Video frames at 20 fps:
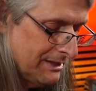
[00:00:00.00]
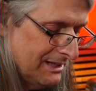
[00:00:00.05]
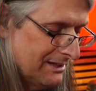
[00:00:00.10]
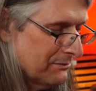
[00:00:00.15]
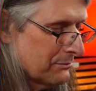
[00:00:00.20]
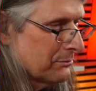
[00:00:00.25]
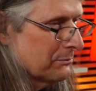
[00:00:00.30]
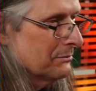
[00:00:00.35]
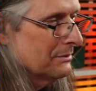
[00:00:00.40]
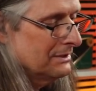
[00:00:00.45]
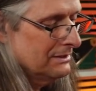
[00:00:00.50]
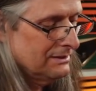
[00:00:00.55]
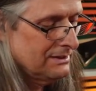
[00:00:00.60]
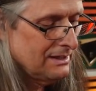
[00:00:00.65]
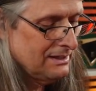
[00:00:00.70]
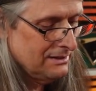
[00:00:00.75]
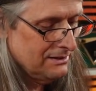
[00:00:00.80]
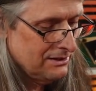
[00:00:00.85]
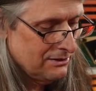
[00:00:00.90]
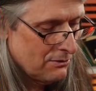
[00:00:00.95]
mean,
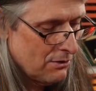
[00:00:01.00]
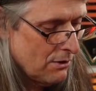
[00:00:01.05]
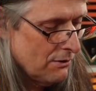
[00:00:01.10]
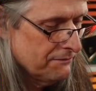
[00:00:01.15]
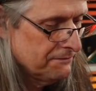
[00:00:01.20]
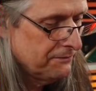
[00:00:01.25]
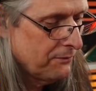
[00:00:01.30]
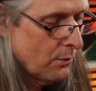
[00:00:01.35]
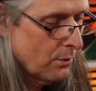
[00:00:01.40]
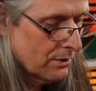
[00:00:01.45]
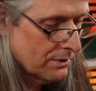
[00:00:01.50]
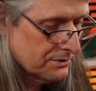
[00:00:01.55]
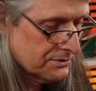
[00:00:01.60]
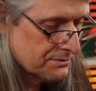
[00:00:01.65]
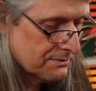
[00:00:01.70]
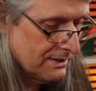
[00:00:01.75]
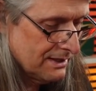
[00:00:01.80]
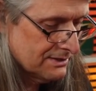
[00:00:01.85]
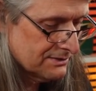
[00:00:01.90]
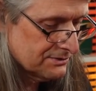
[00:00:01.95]
they're all
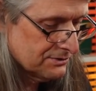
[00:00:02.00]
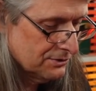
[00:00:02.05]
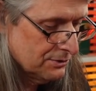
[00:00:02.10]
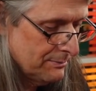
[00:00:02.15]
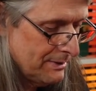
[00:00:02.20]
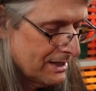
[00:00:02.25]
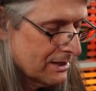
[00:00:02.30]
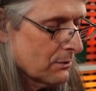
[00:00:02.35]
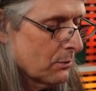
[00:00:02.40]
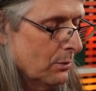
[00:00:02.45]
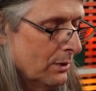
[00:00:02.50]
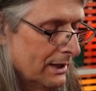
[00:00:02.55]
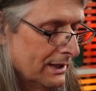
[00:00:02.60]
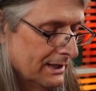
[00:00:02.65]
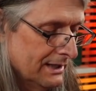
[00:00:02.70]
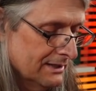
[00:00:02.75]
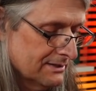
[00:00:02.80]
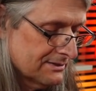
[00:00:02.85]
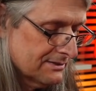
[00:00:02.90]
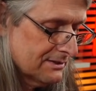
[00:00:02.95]
4s, right? So yeah. No matter
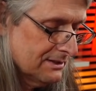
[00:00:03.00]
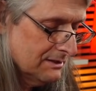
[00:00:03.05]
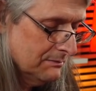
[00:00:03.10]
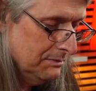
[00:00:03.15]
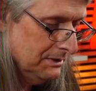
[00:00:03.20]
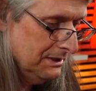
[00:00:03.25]
what, it's going